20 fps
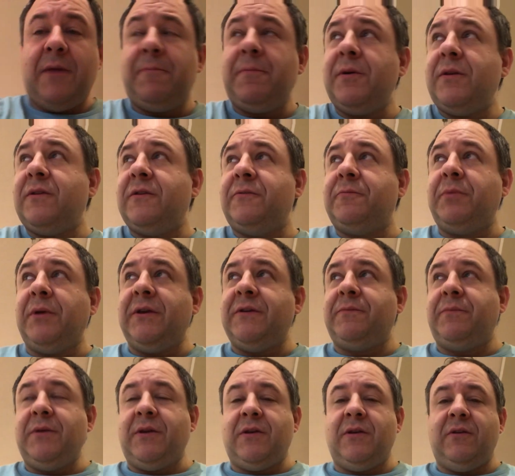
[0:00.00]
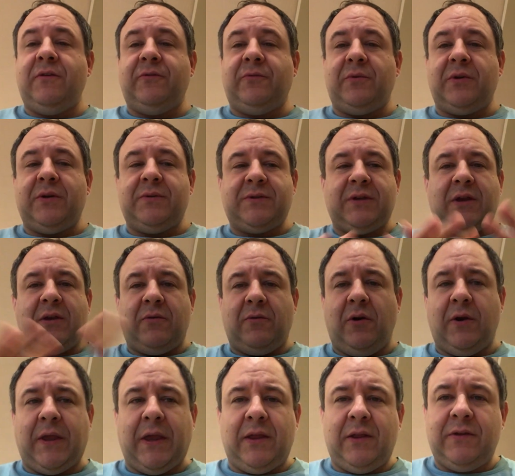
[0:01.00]
I picked this place because when I was like,
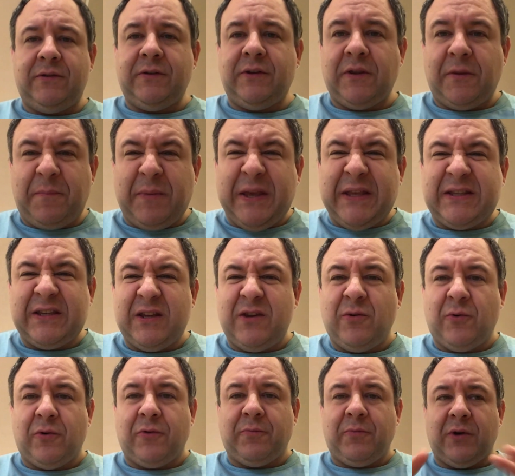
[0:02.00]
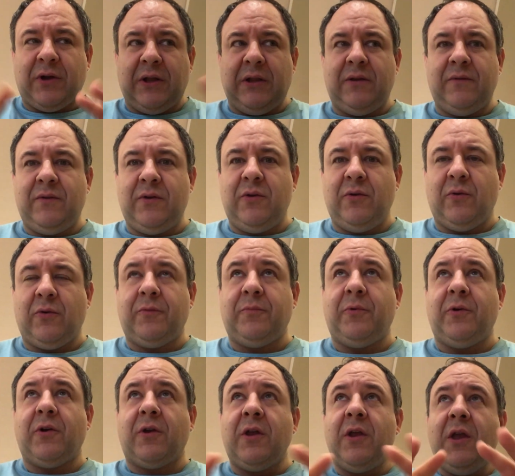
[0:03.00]
okay, let's look at the pizza in Northbrook. I live in
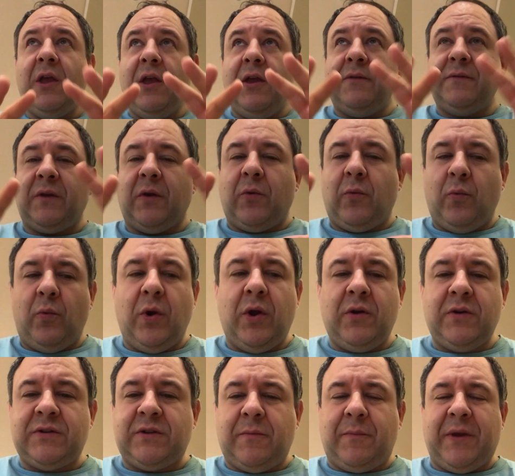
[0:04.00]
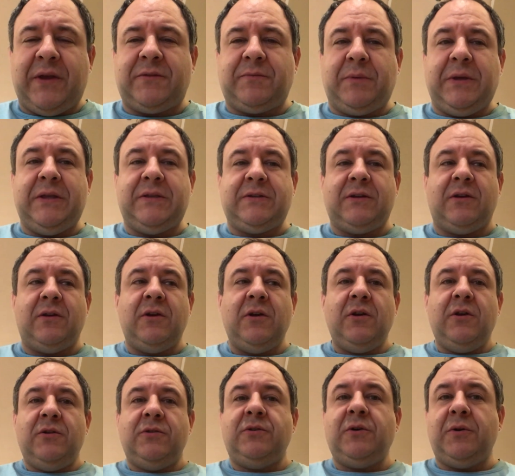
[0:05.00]
Northbrook. I was like, where's the best pizza?
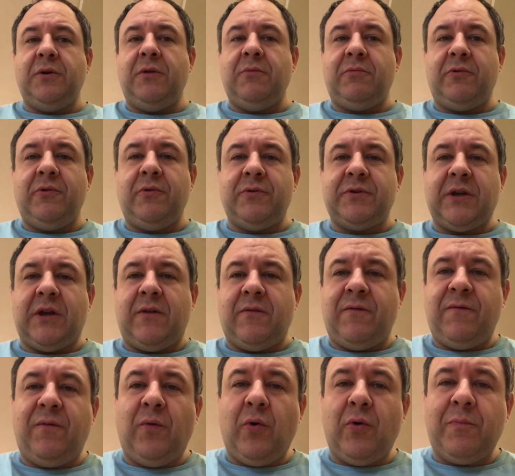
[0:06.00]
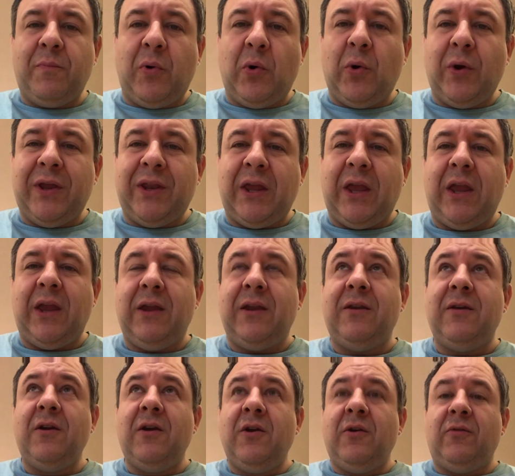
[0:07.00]
Tony Brunos got a
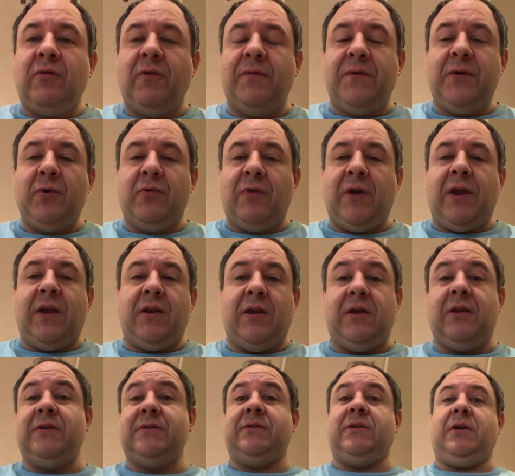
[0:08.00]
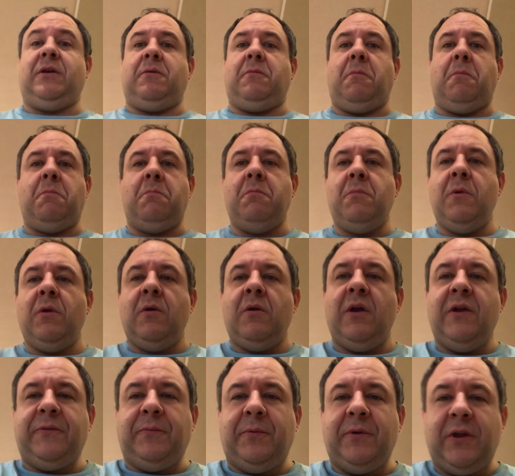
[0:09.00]
4.8 review rating. I was like,
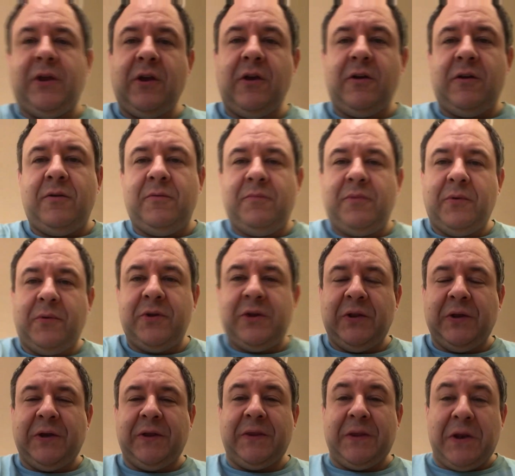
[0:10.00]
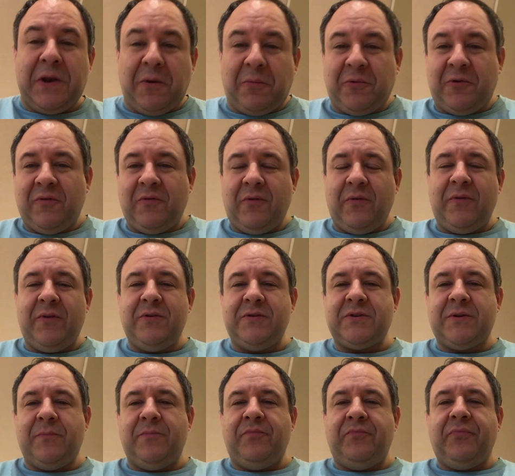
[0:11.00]
that's pretty good. But when you look at the number of
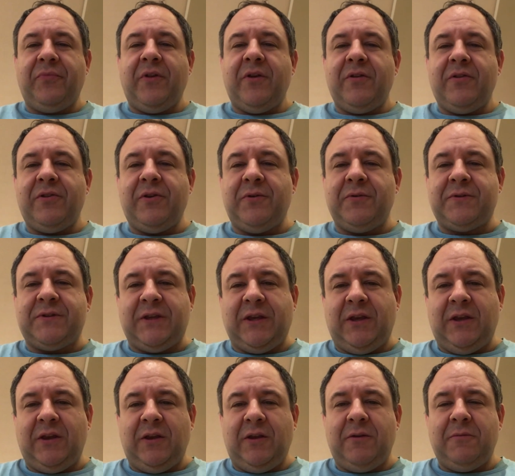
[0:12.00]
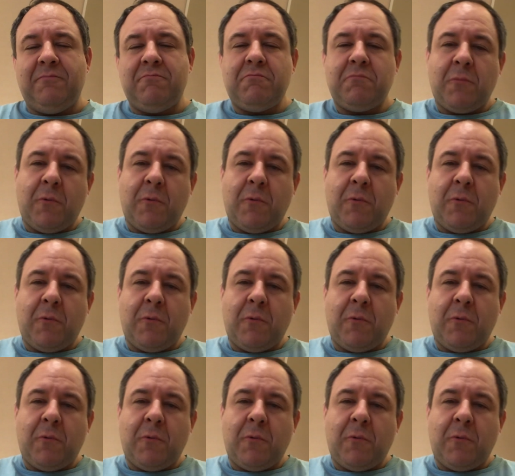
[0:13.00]
reviews, 13.